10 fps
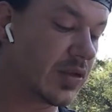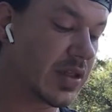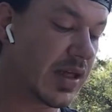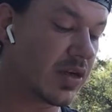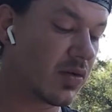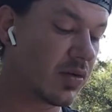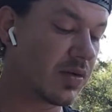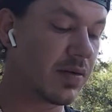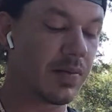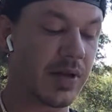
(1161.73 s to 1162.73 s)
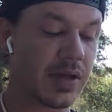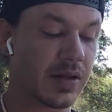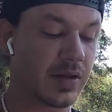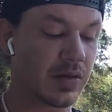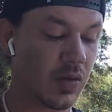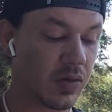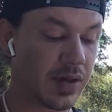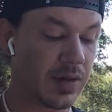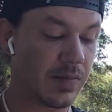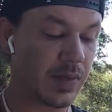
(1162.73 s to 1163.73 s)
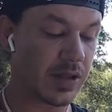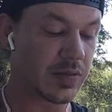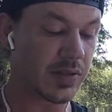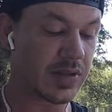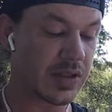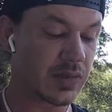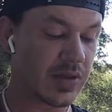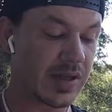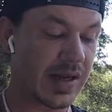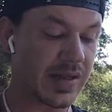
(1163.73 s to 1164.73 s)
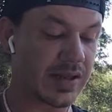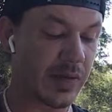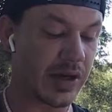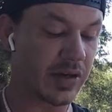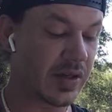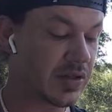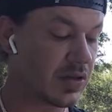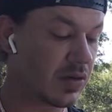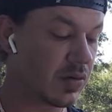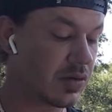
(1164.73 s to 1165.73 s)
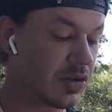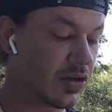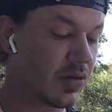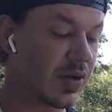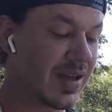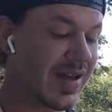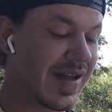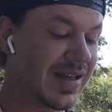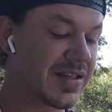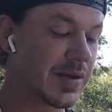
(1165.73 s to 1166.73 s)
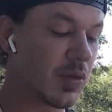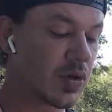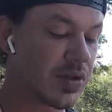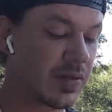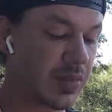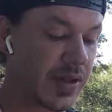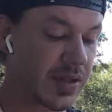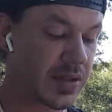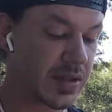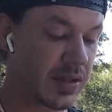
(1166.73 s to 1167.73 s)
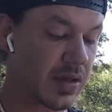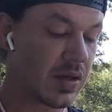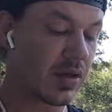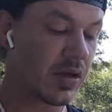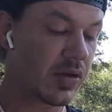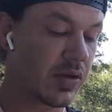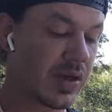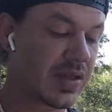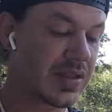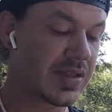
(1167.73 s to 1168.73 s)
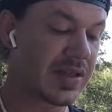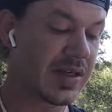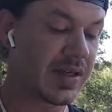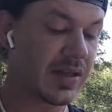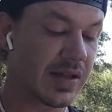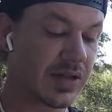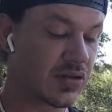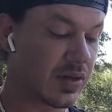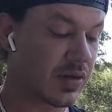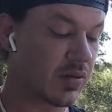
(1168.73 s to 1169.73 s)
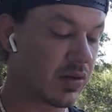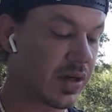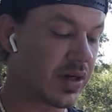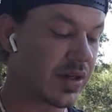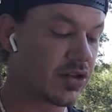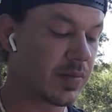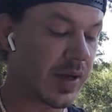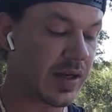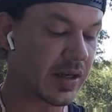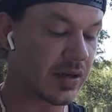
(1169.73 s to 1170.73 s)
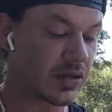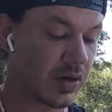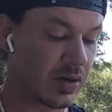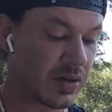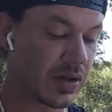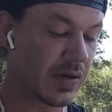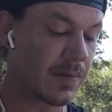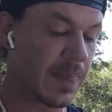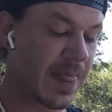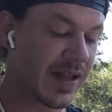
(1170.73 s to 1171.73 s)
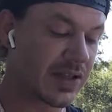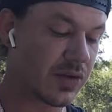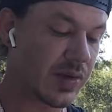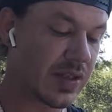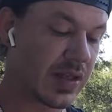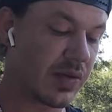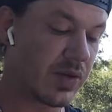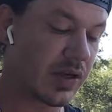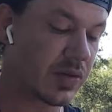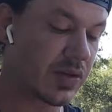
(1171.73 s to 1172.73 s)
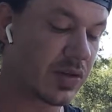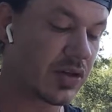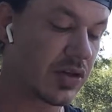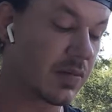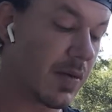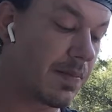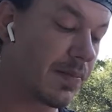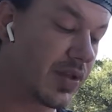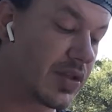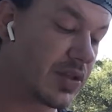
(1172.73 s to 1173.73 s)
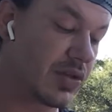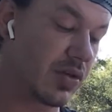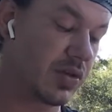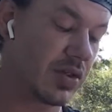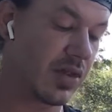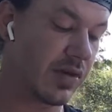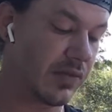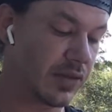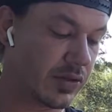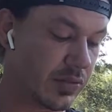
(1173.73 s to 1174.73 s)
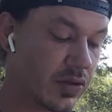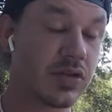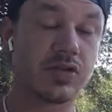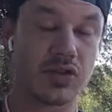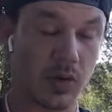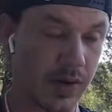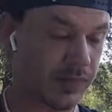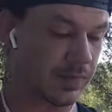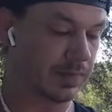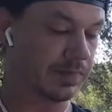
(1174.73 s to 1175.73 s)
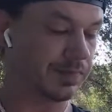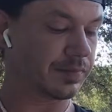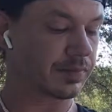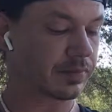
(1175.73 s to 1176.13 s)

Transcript: The frequency that golden means presents within antimatter is known to you as the emotion of bliss, although it is indeed an electric or an electromagnetic charge, hence the reason that we use the term bliss charged love so often.